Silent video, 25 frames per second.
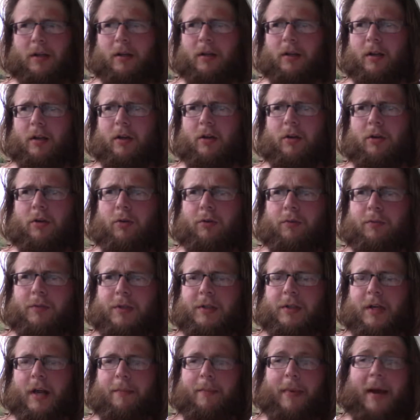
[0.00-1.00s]

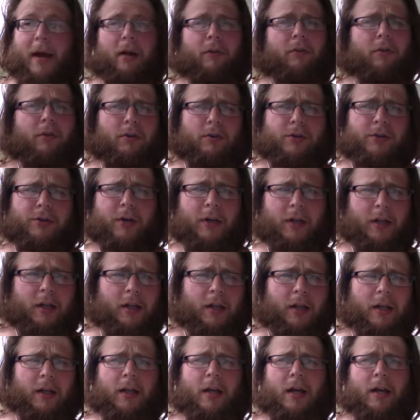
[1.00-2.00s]
set macros or anything
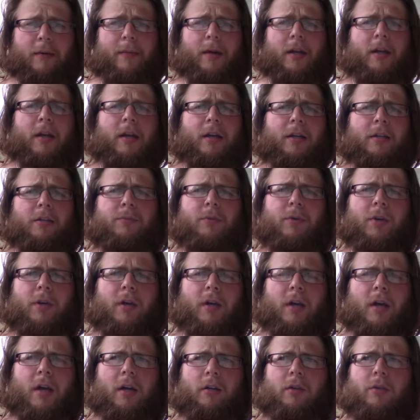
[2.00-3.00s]
like that. My diet's
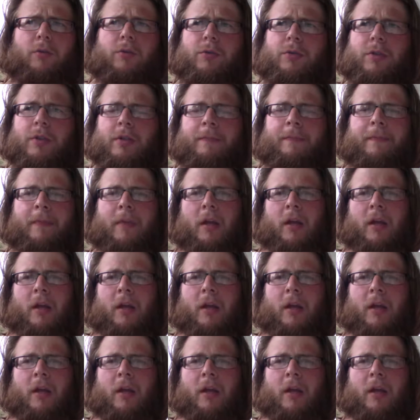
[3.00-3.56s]
pretty loose.